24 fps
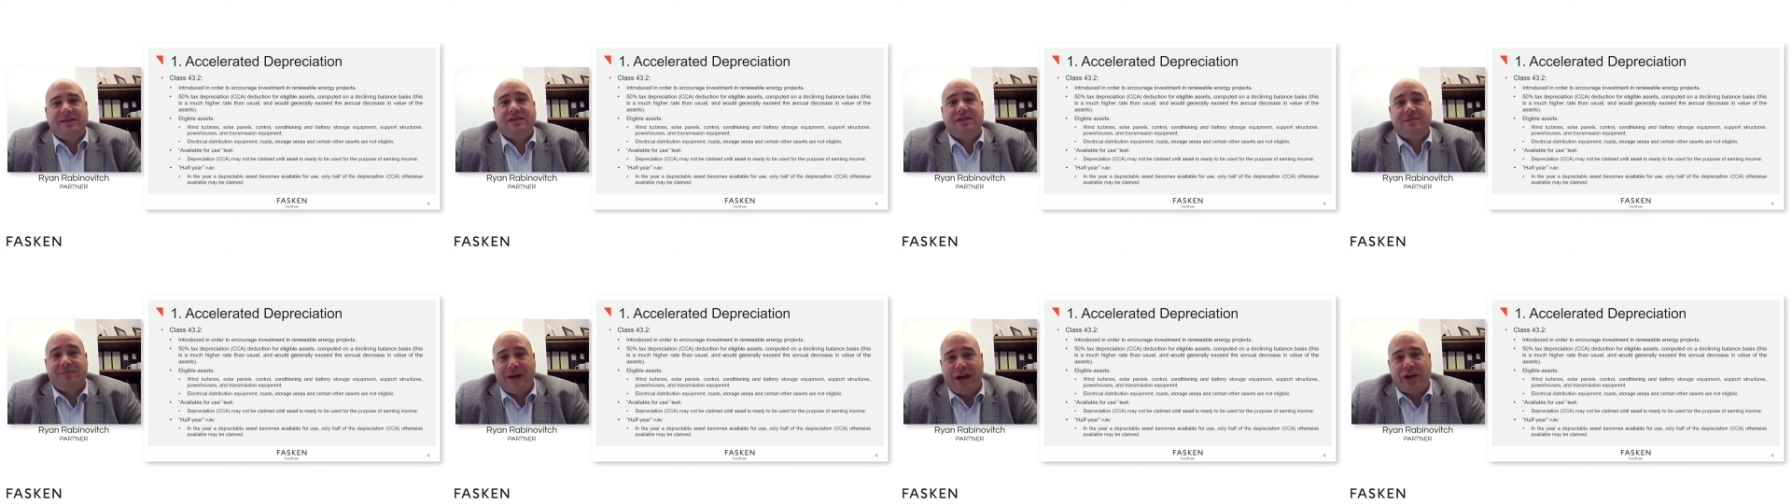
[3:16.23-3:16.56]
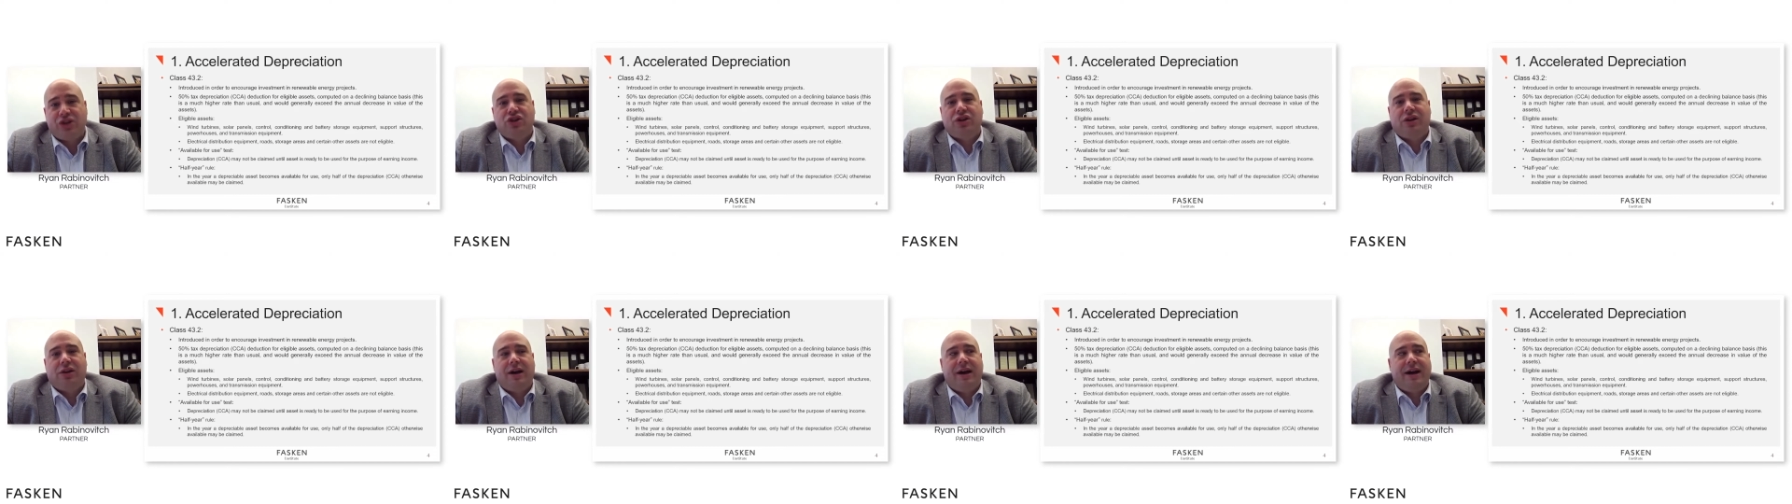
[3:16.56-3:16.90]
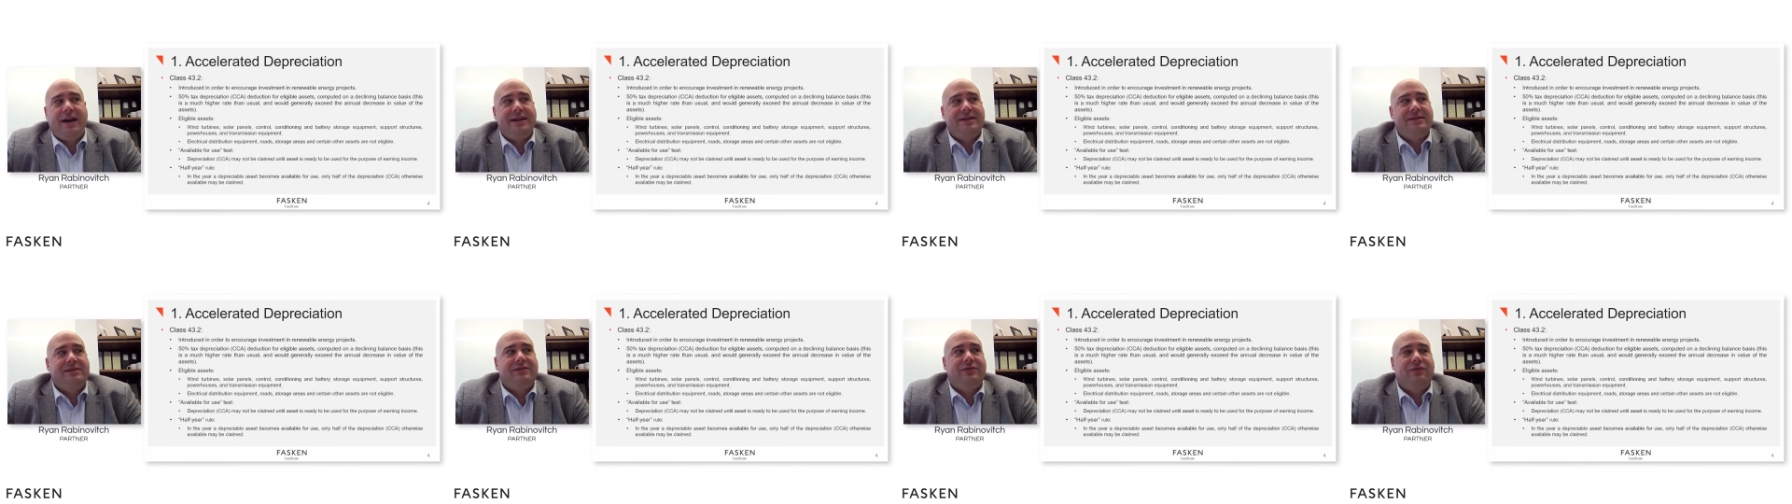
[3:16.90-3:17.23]

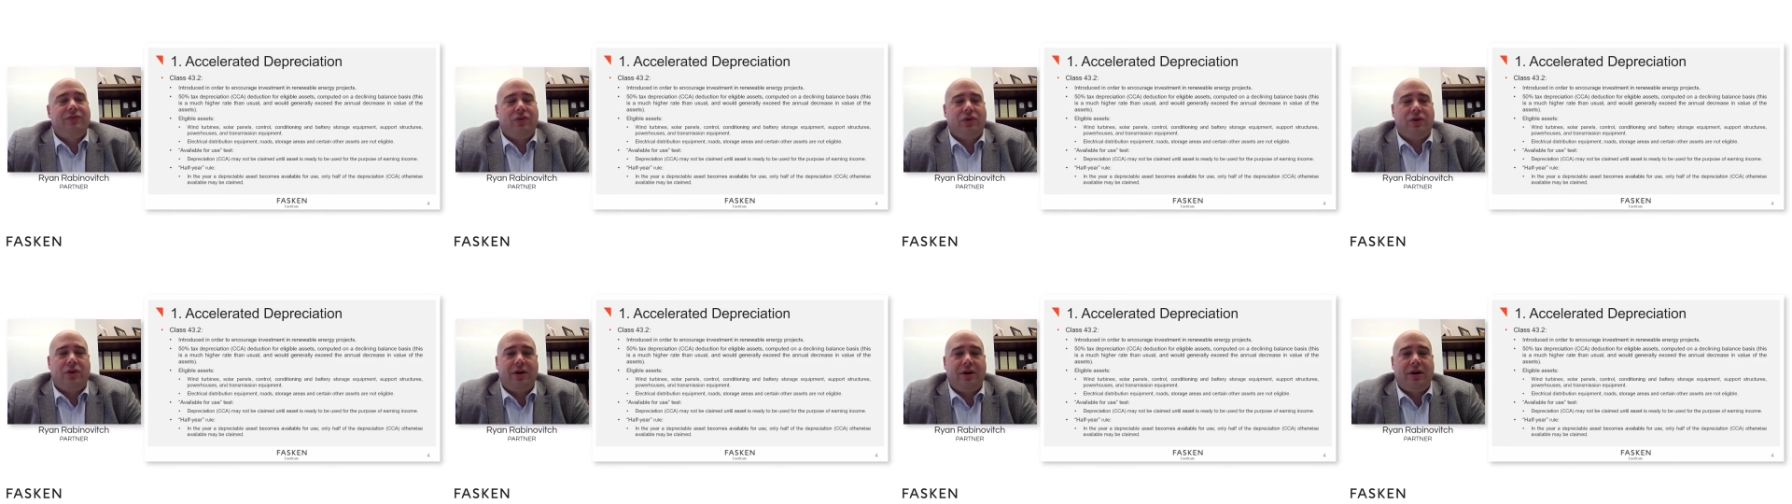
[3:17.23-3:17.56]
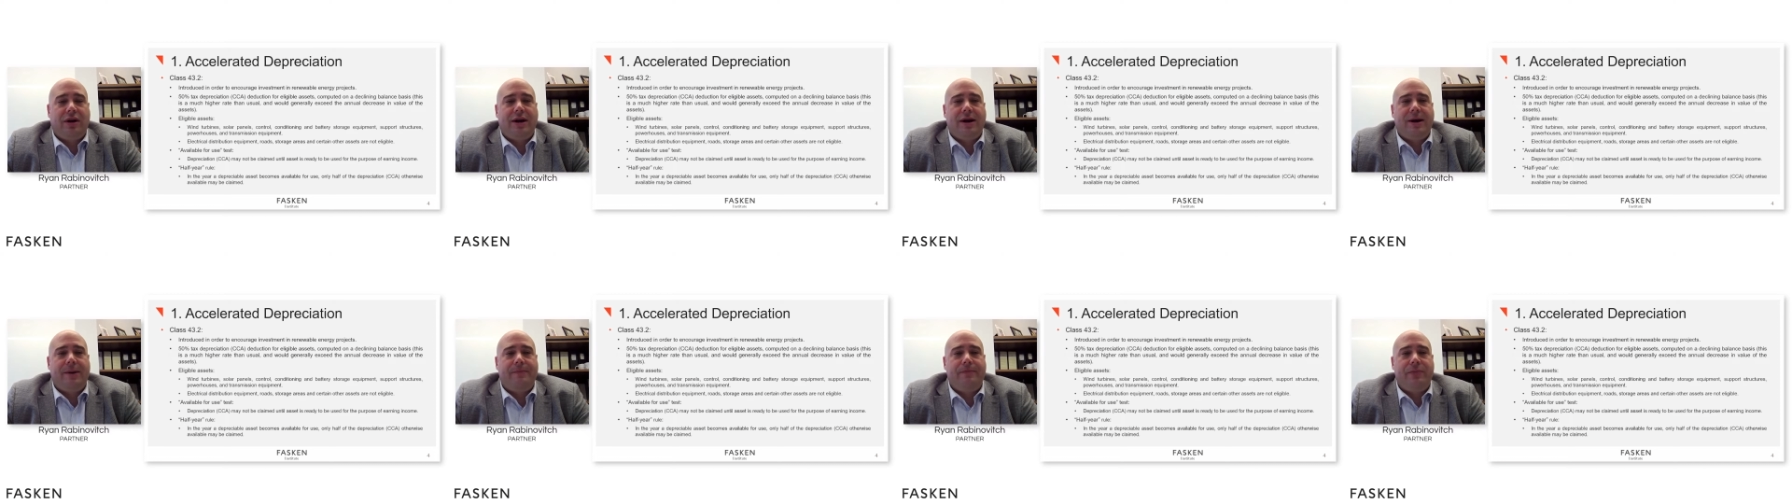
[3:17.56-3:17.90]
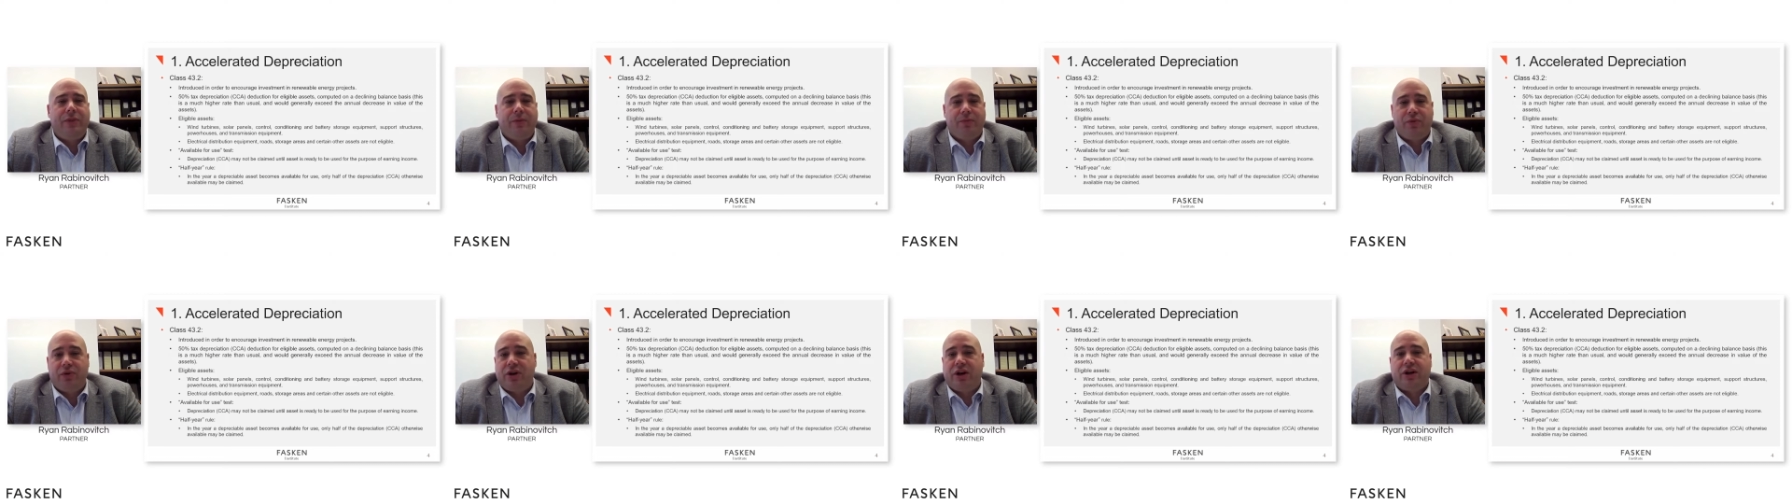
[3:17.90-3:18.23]
specialized for
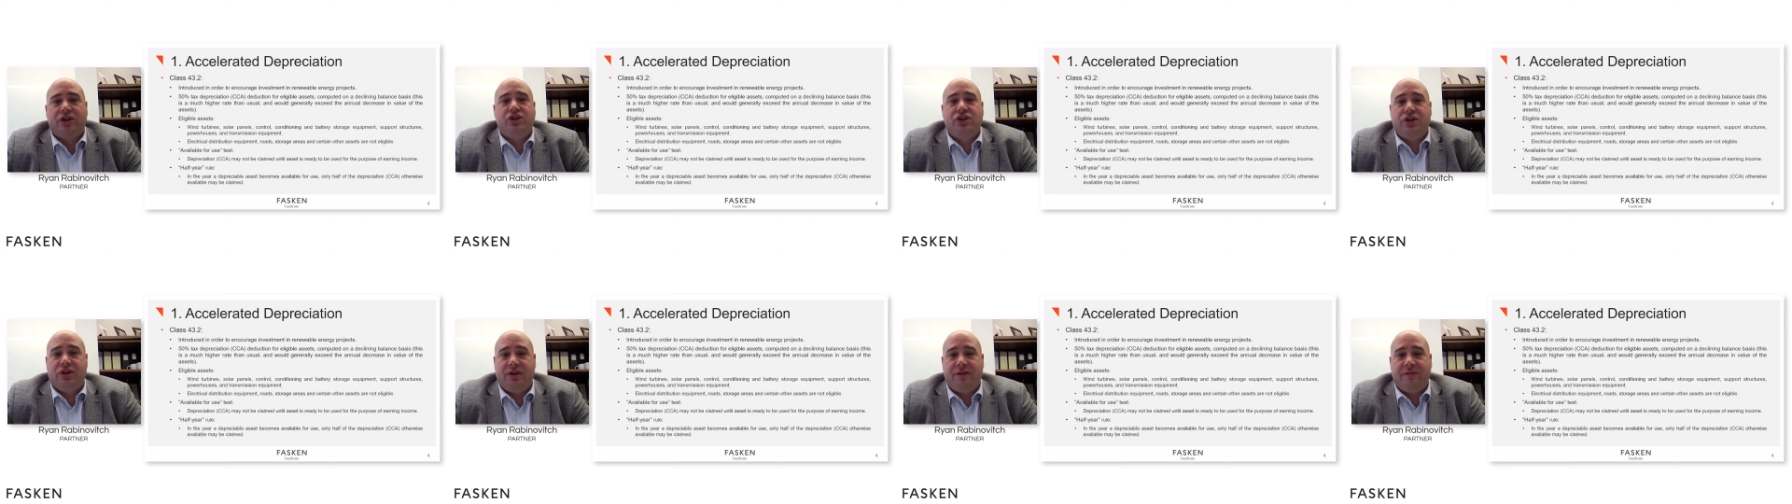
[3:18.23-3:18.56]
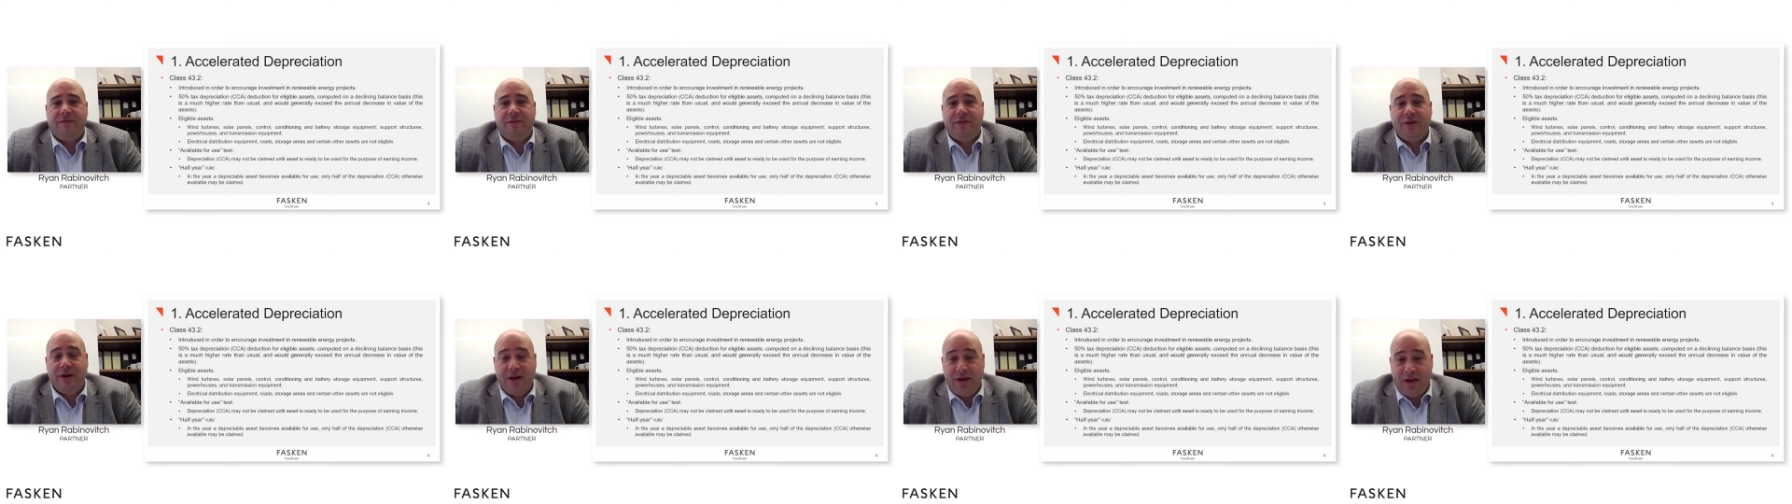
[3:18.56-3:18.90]
the production of